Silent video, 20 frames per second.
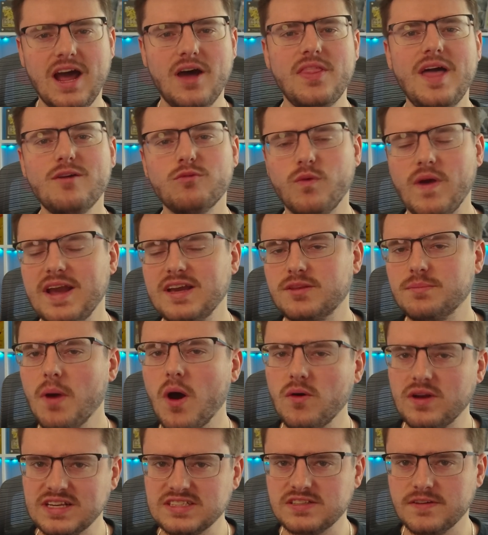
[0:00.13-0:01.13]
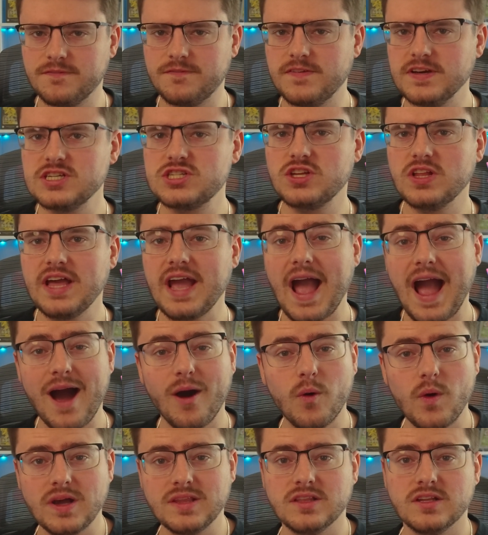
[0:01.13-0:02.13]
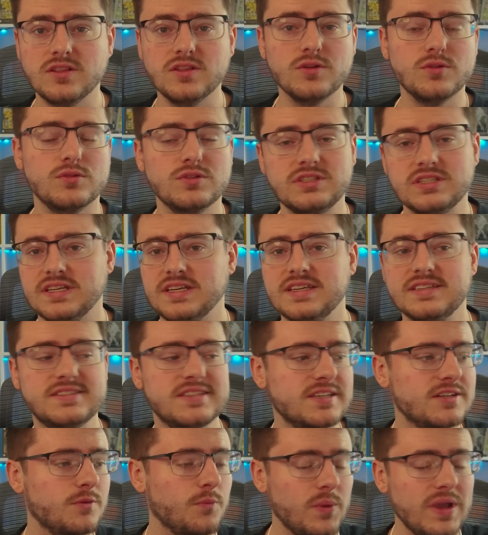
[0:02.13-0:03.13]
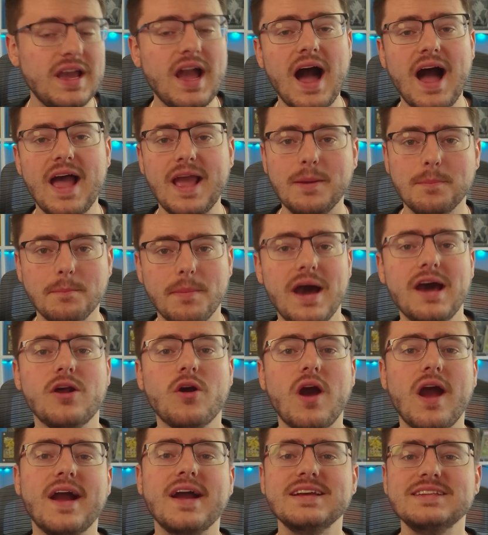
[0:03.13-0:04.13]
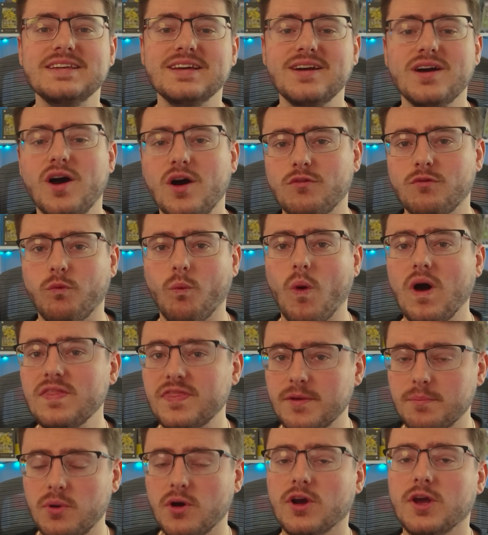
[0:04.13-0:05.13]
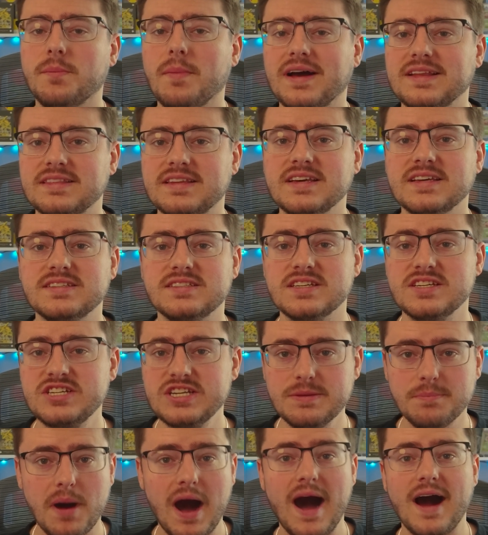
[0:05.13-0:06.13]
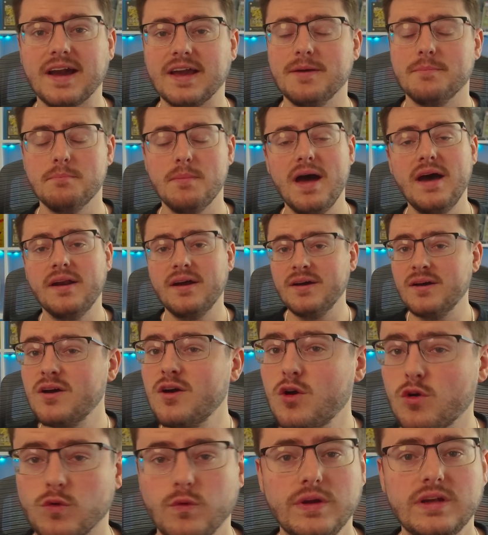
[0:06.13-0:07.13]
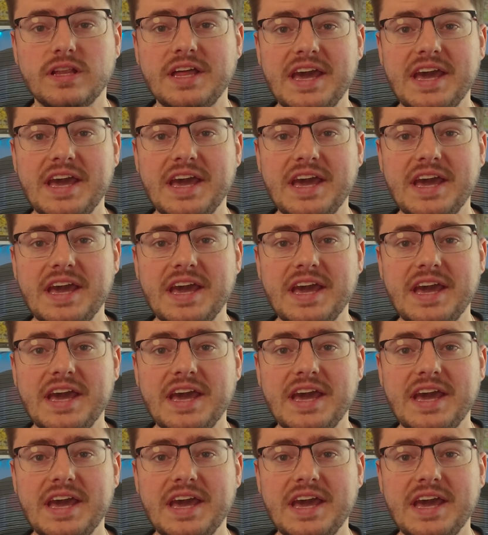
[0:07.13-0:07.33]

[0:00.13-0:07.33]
that ranked mode is officially out in the new season, we got a better idea of what the Pokemon TCG Pocket meta really